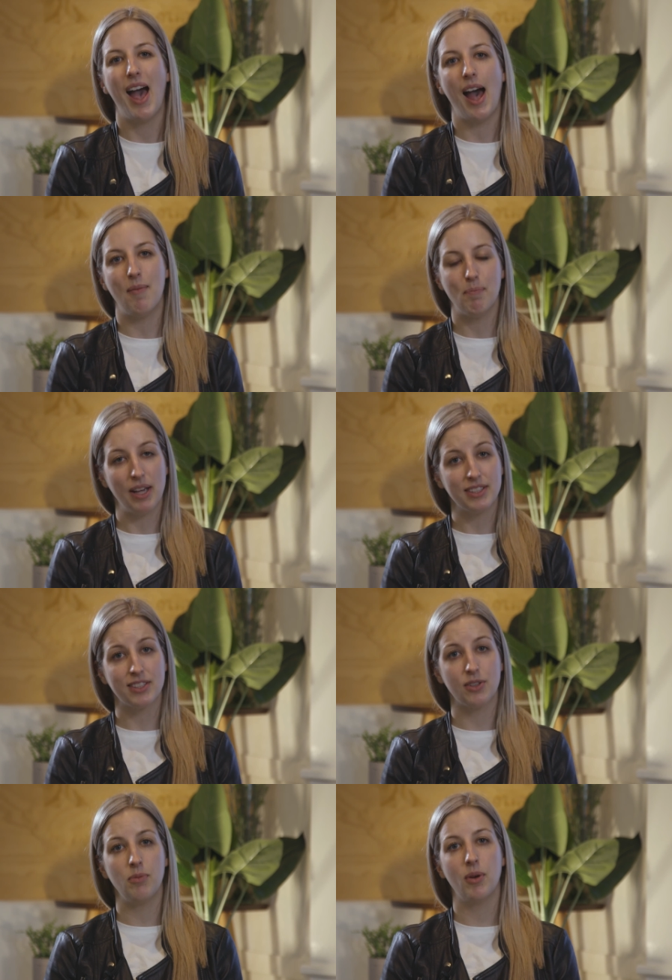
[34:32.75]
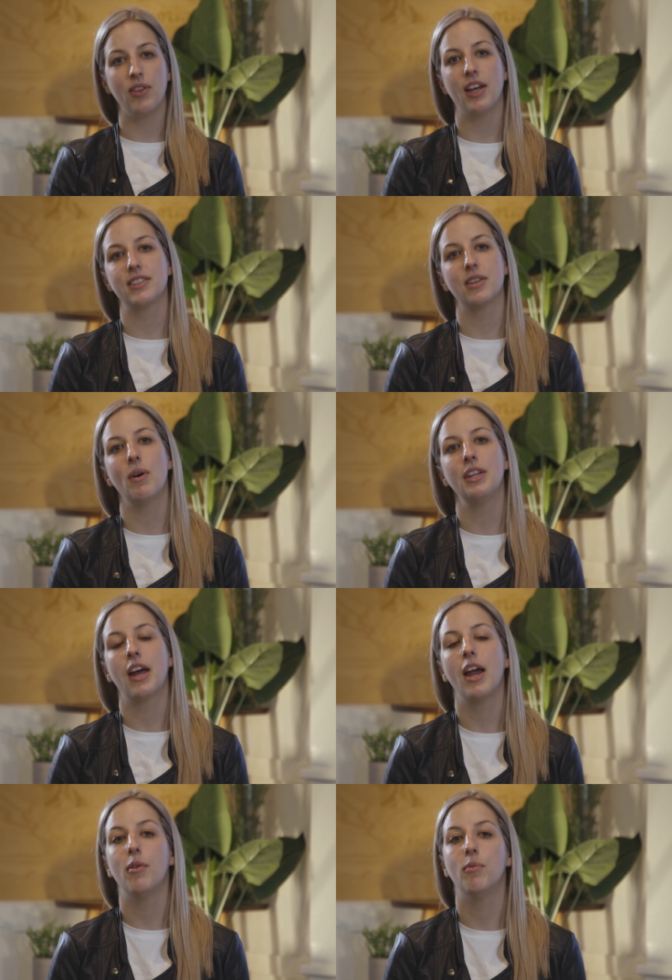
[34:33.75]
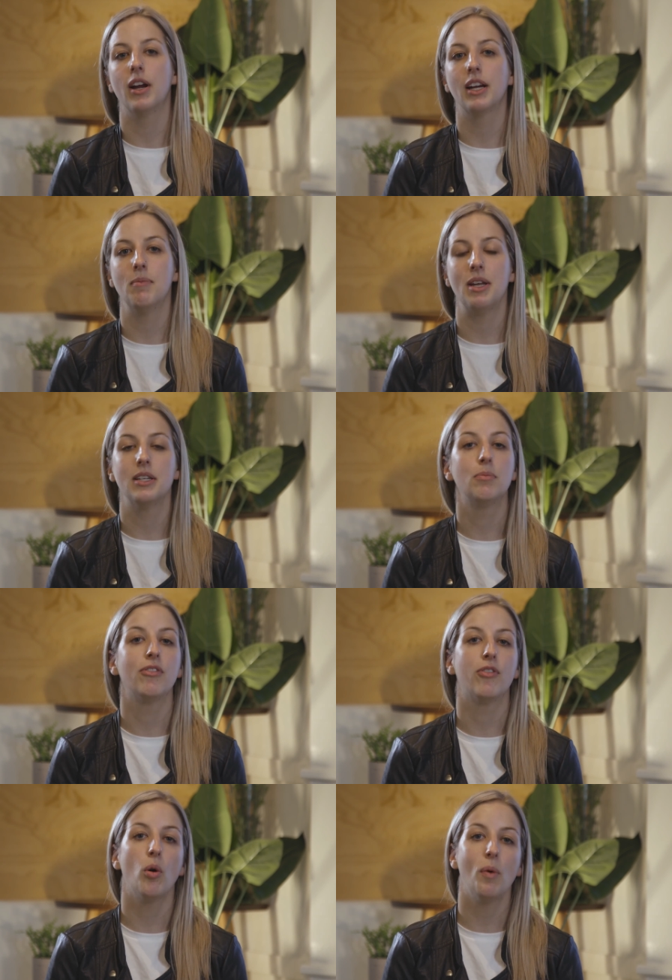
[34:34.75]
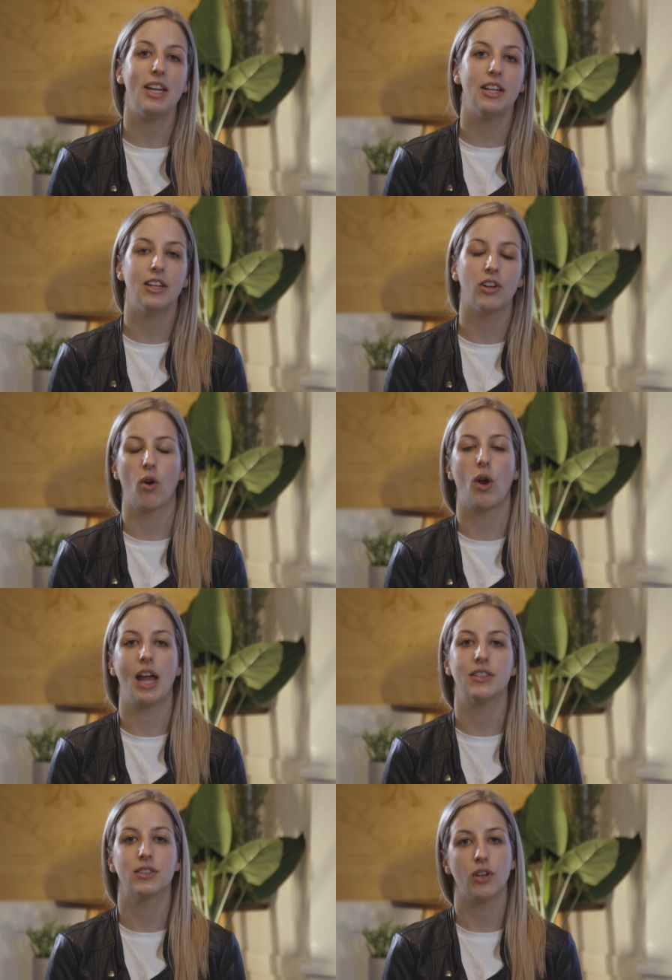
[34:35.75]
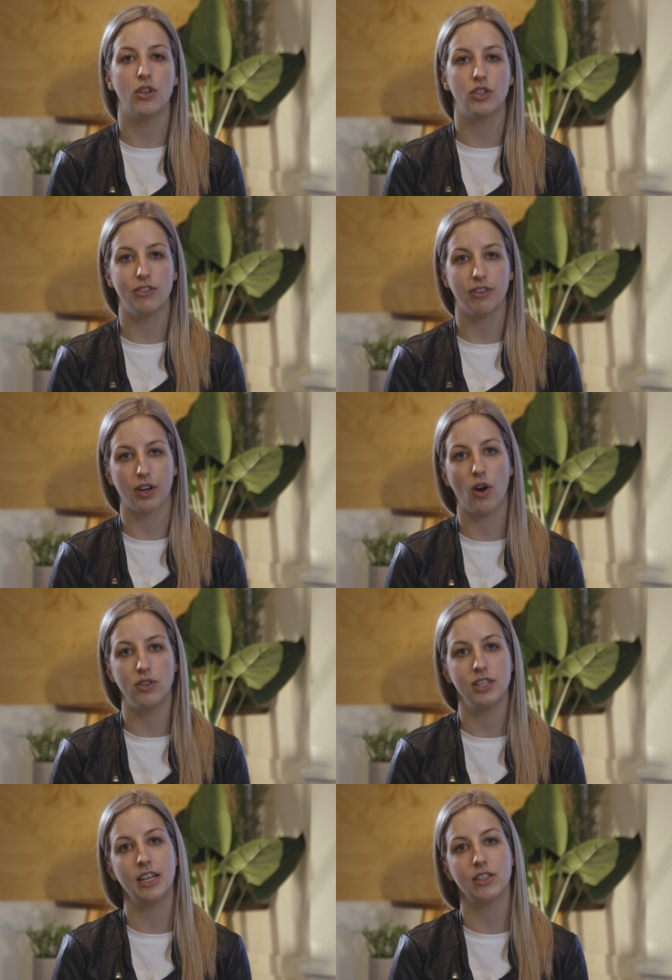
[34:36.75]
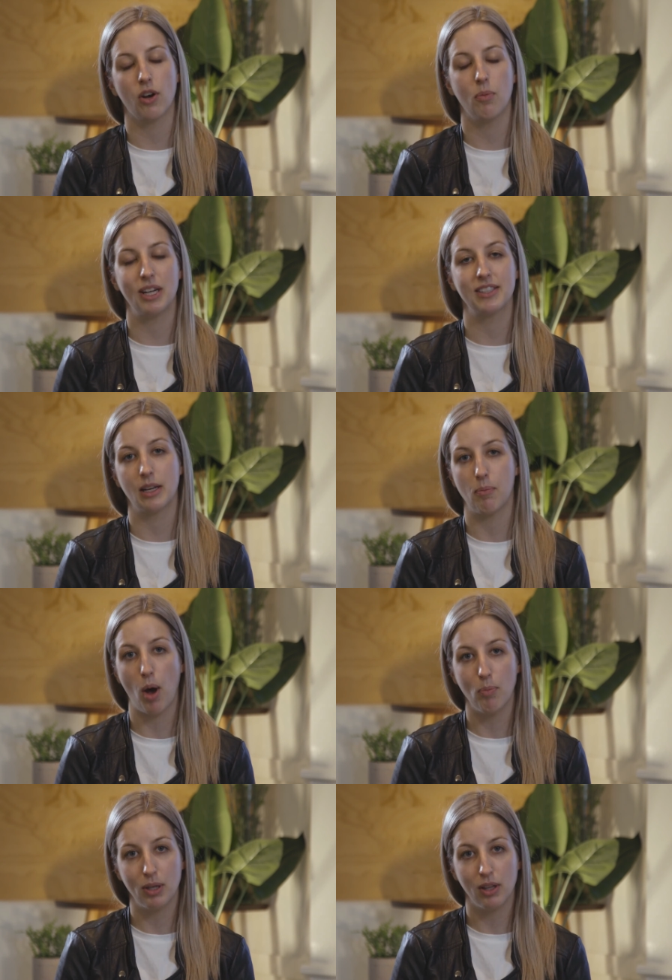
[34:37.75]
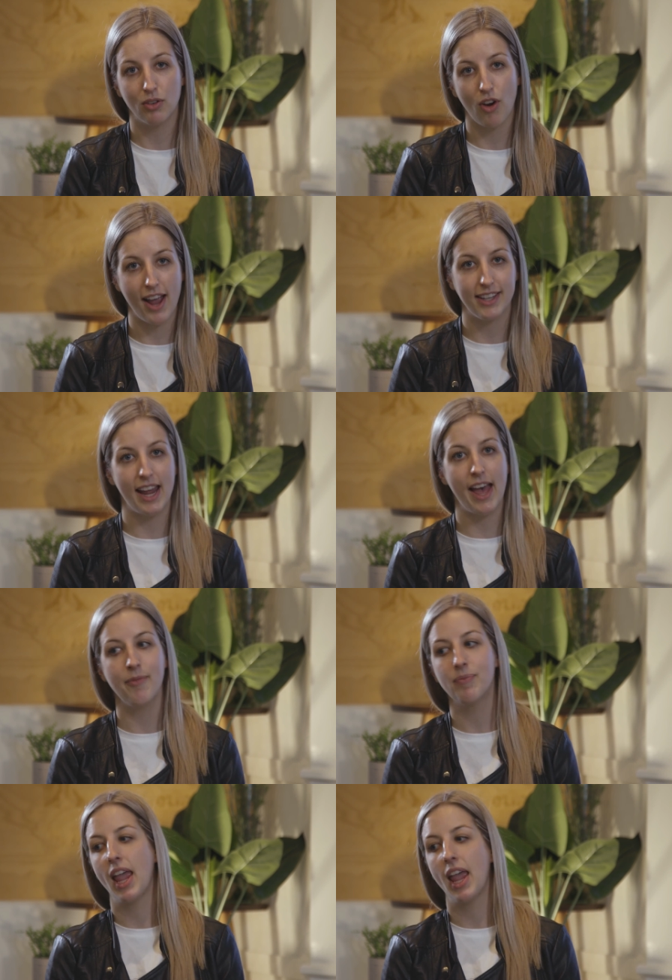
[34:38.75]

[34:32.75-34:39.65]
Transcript: BuzzSumo, that's the one that I recommended before, where you can go and search different content topics that are popular right now.